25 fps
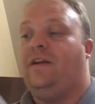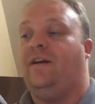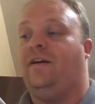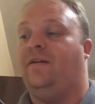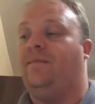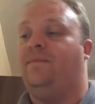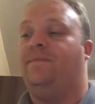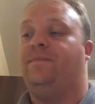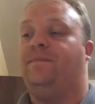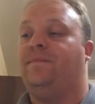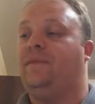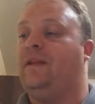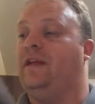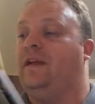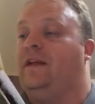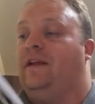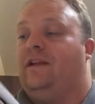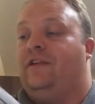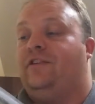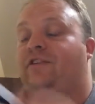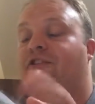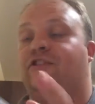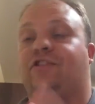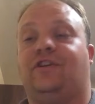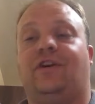yeah,
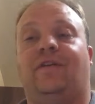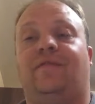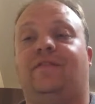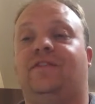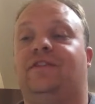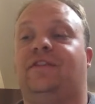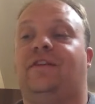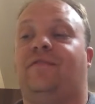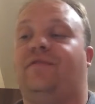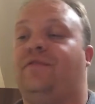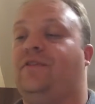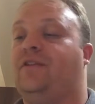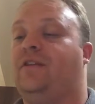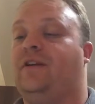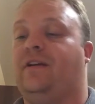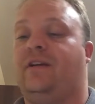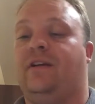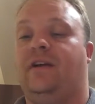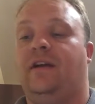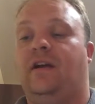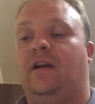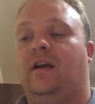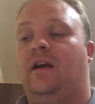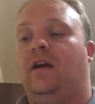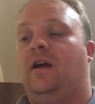it just covers everything.
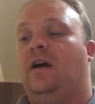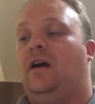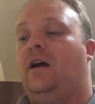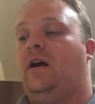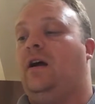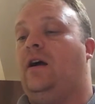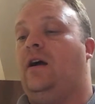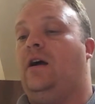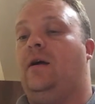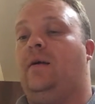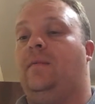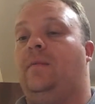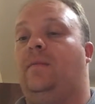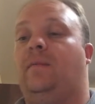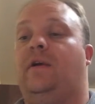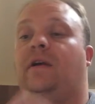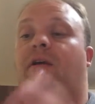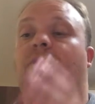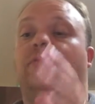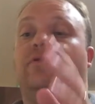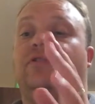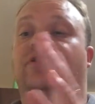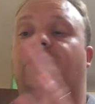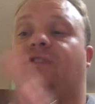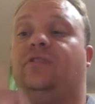Um,
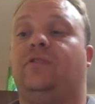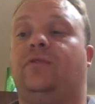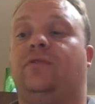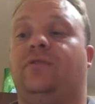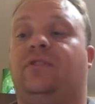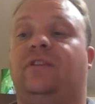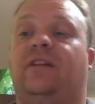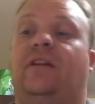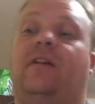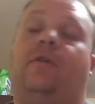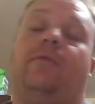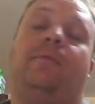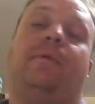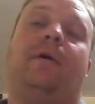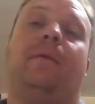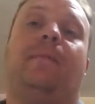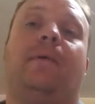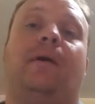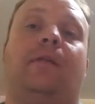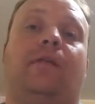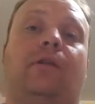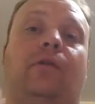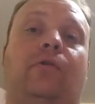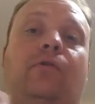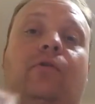it also talks a little bit
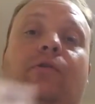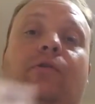about the